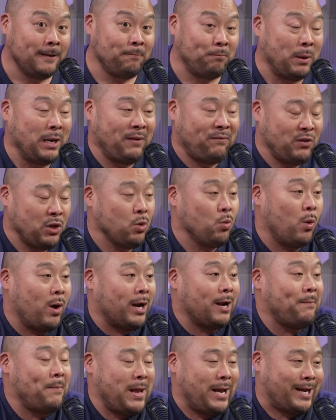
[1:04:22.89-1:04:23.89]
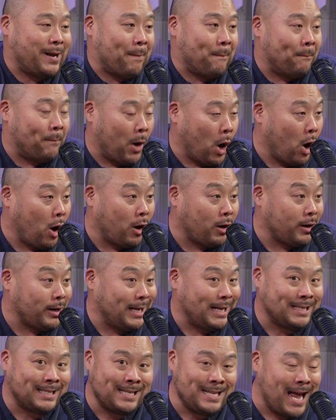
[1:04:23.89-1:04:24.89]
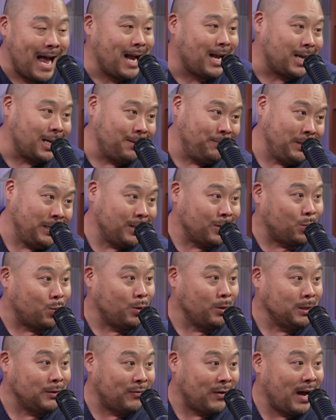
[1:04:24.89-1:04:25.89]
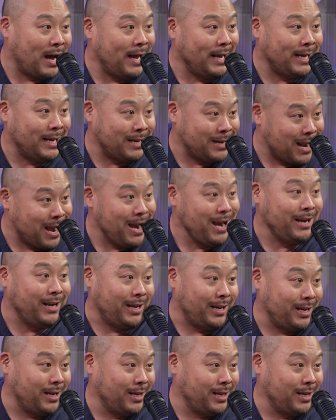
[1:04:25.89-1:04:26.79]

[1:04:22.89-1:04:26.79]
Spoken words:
But if you want to make a mark, it's not going to be in the world of high-end dining.